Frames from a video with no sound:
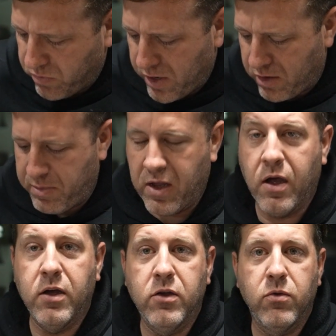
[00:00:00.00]
quick
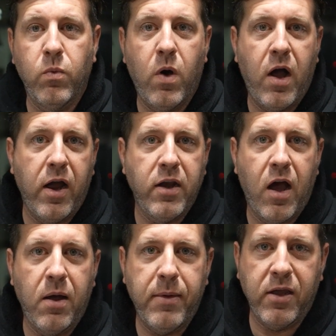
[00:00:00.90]
because why
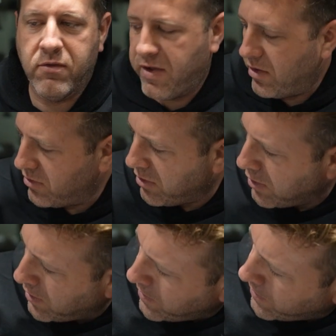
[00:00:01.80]
not make it
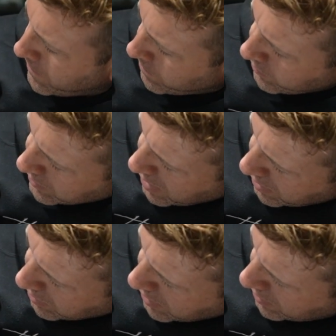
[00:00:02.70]
faster?
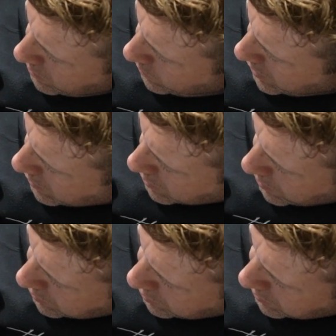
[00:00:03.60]
And then we are
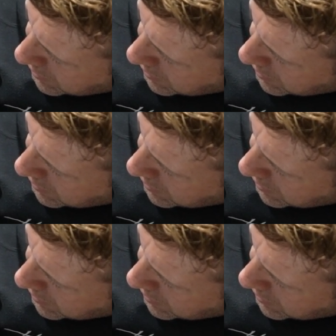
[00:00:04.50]
going to